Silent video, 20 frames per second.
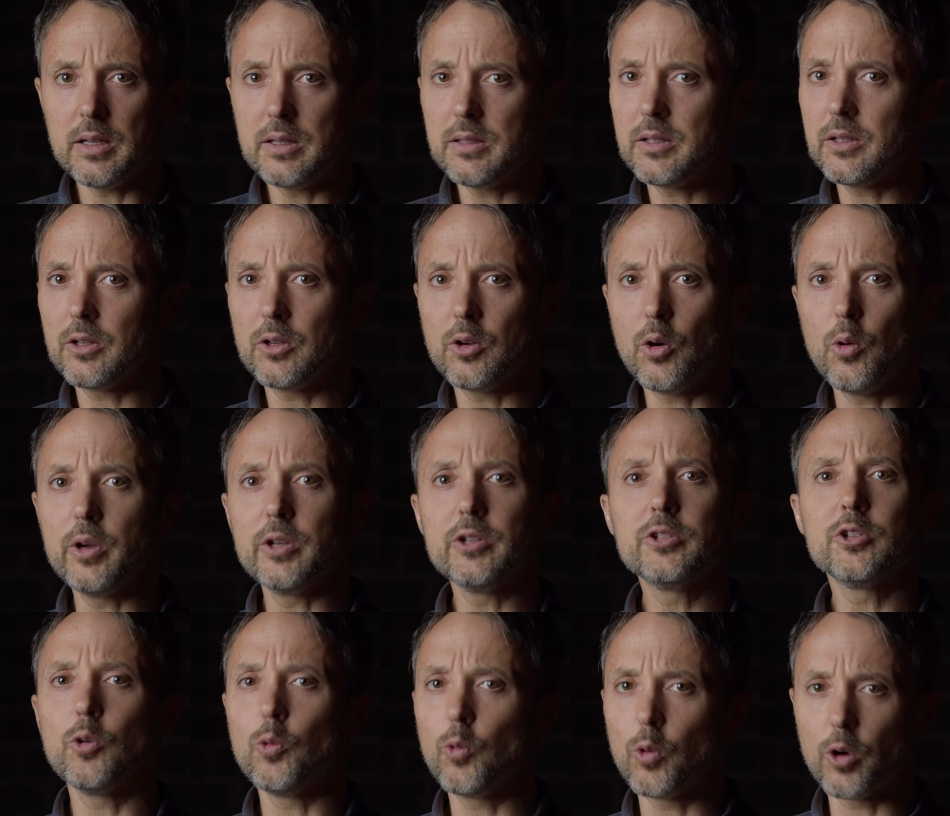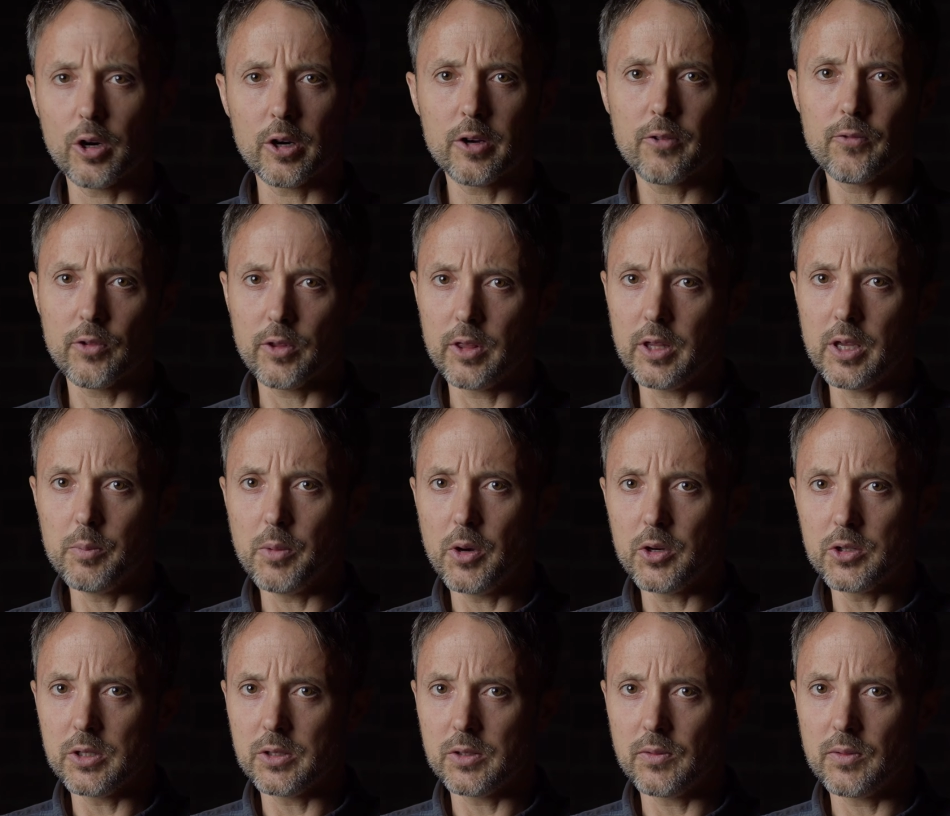isn't going to work for the
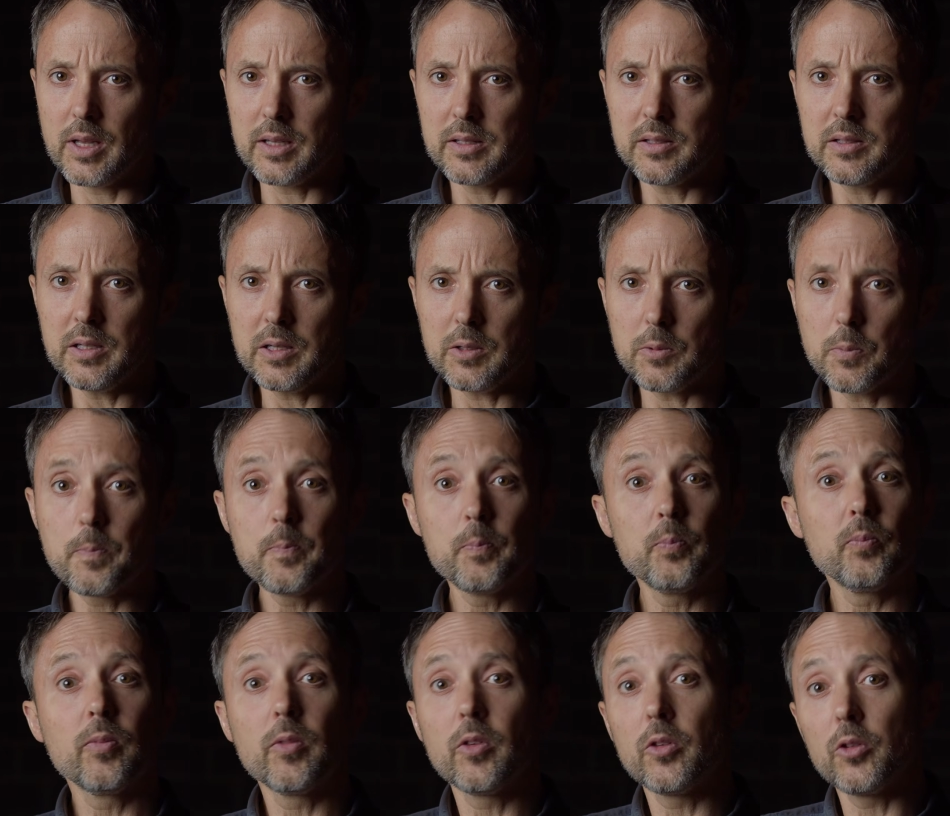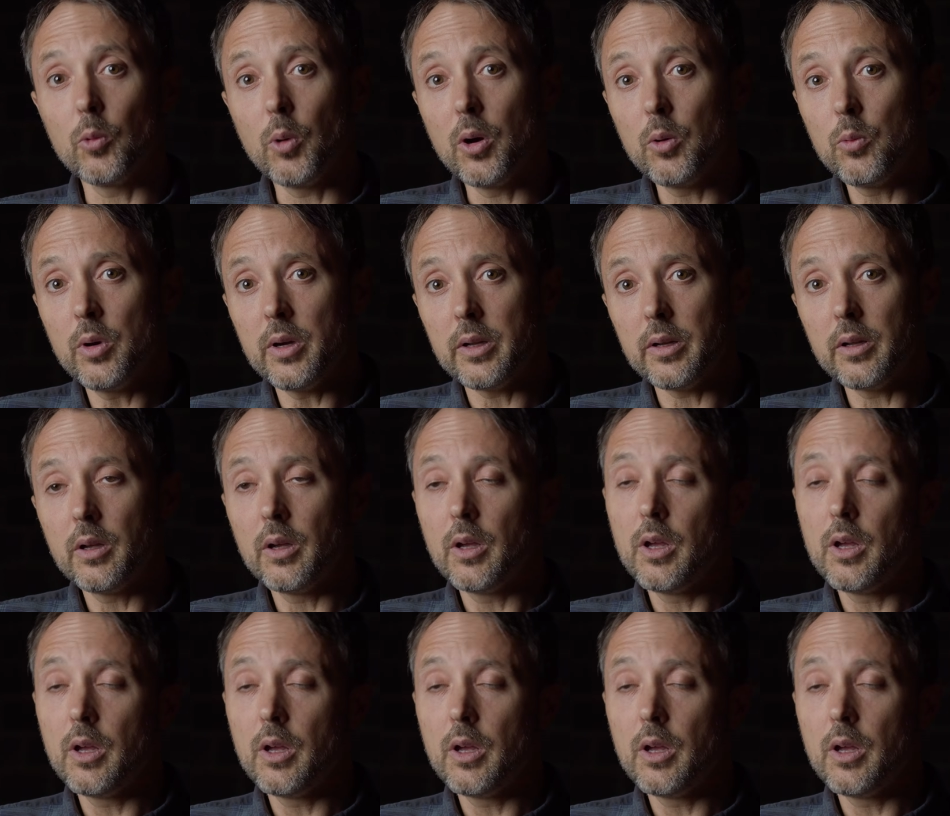emotions of that scene. So what would?